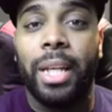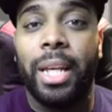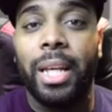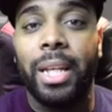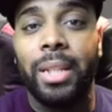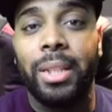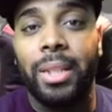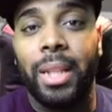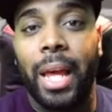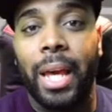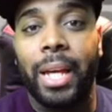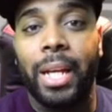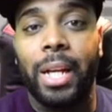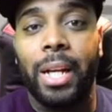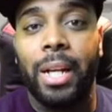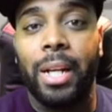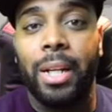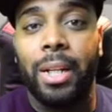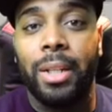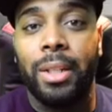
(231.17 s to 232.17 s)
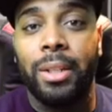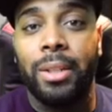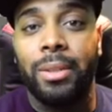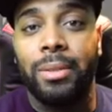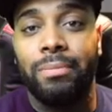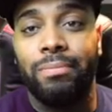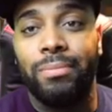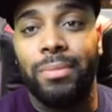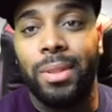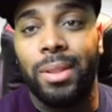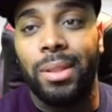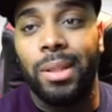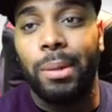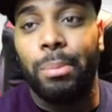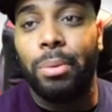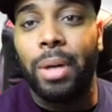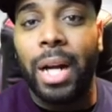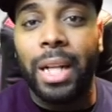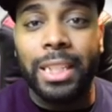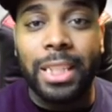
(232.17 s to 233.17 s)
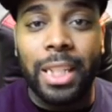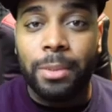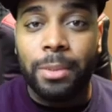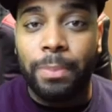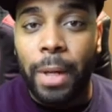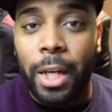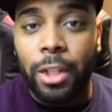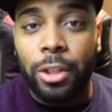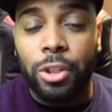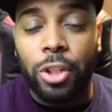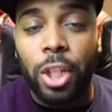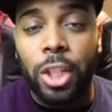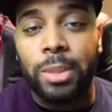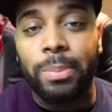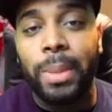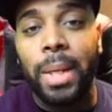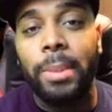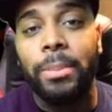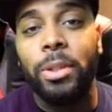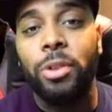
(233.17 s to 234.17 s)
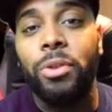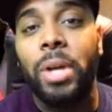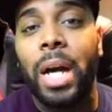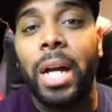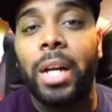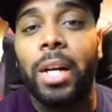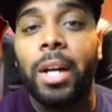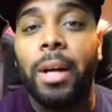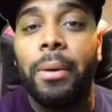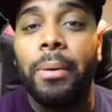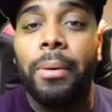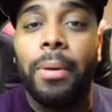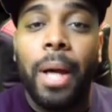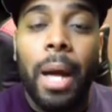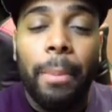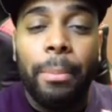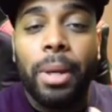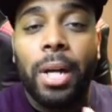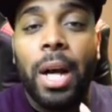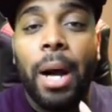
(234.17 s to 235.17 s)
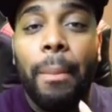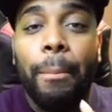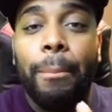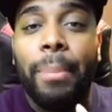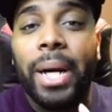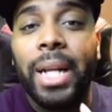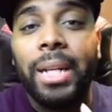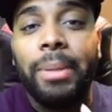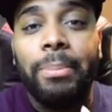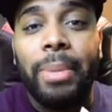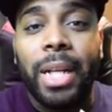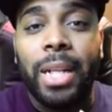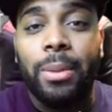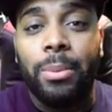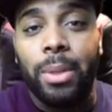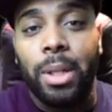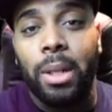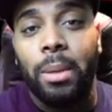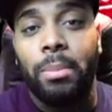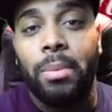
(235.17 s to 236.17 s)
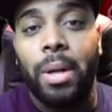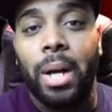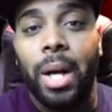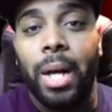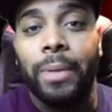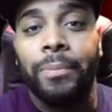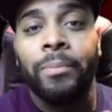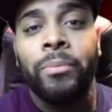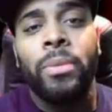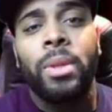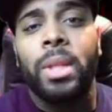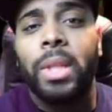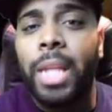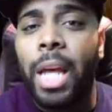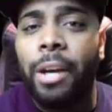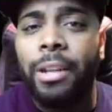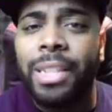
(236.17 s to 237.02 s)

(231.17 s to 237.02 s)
get like a LeBron powder toss, maybe you got to become buddy-buddy with LeBron. Now,